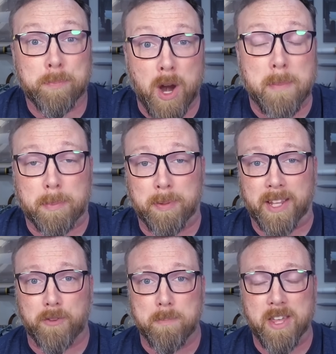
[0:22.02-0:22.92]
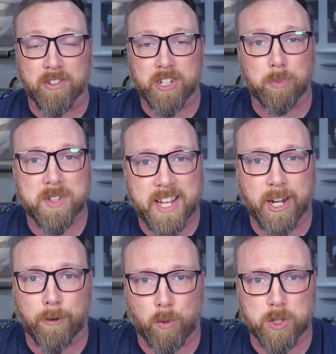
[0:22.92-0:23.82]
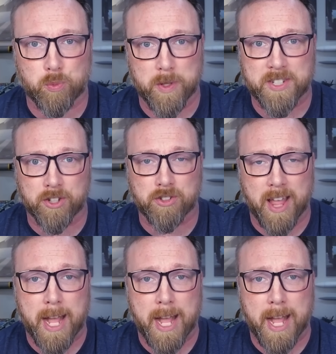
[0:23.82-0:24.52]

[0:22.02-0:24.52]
you're probably familiar with the Air Force Research